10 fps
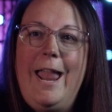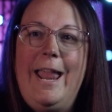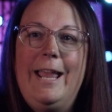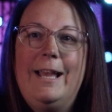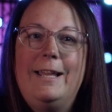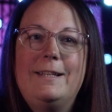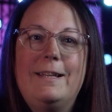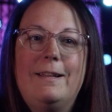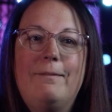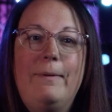And
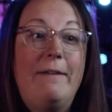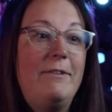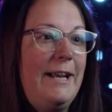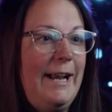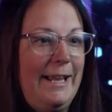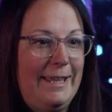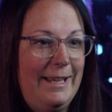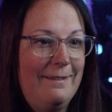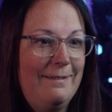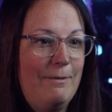we never did
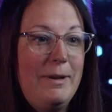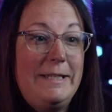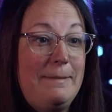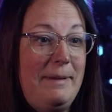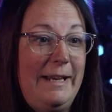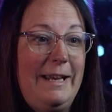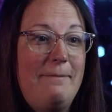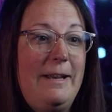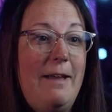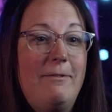anything. We went to the meeting
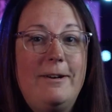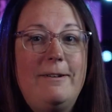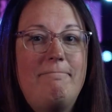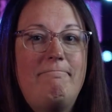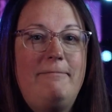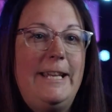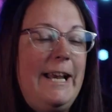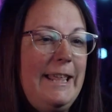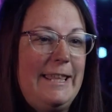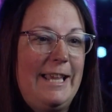and we never did
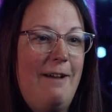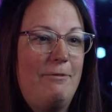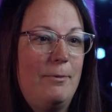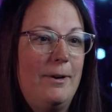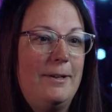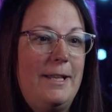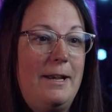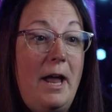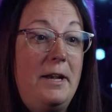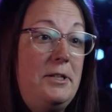anything afterwards.
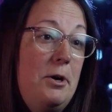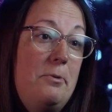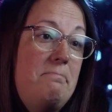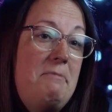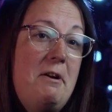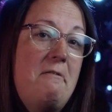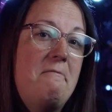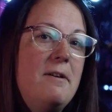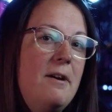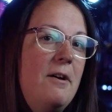And I don't
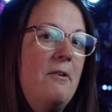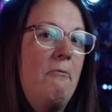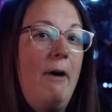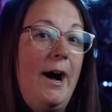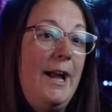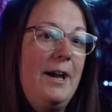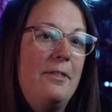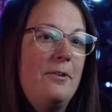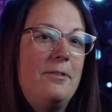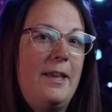know why,
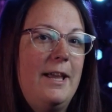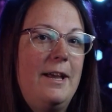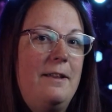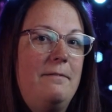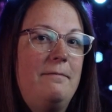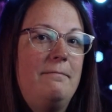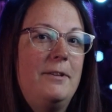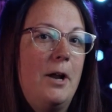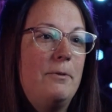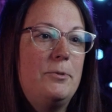other than
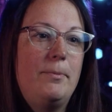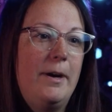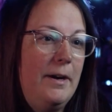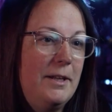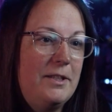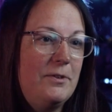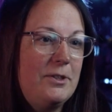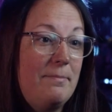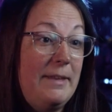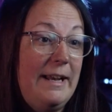God was preparing us for
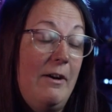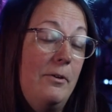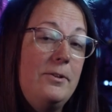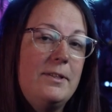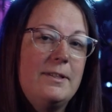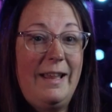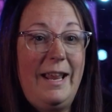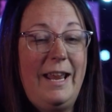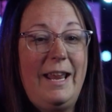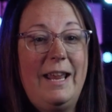something else.
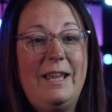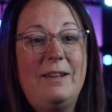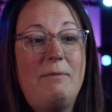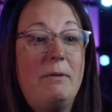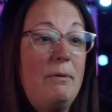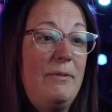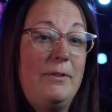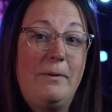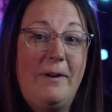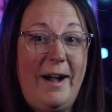And we were
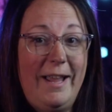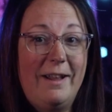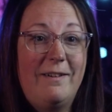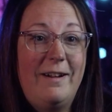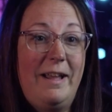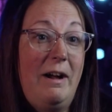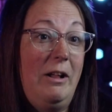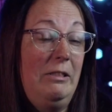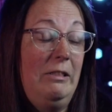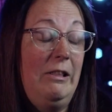moving to Ohio
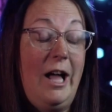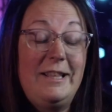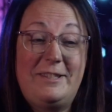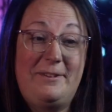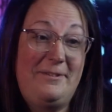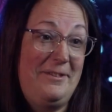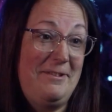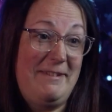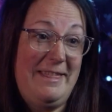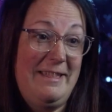a lot sooner
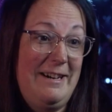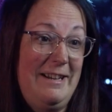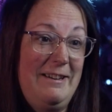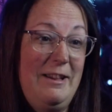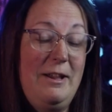than we thought,